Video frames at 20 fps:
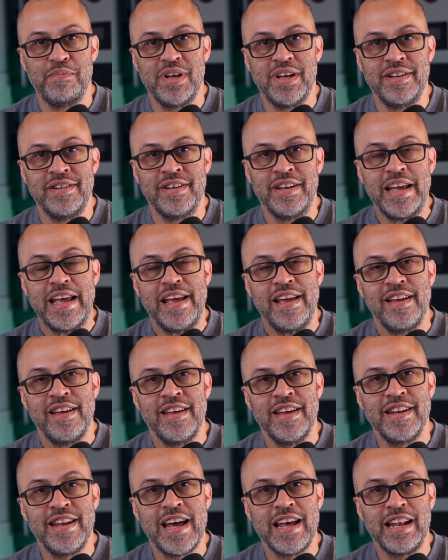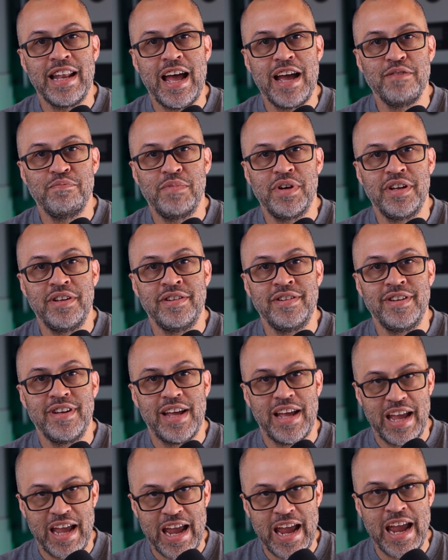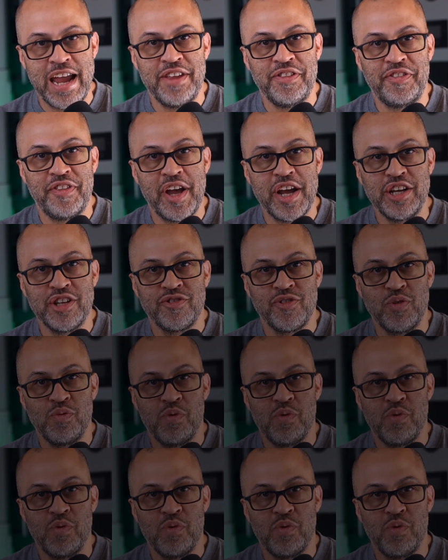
button, hit that like button, and thanks for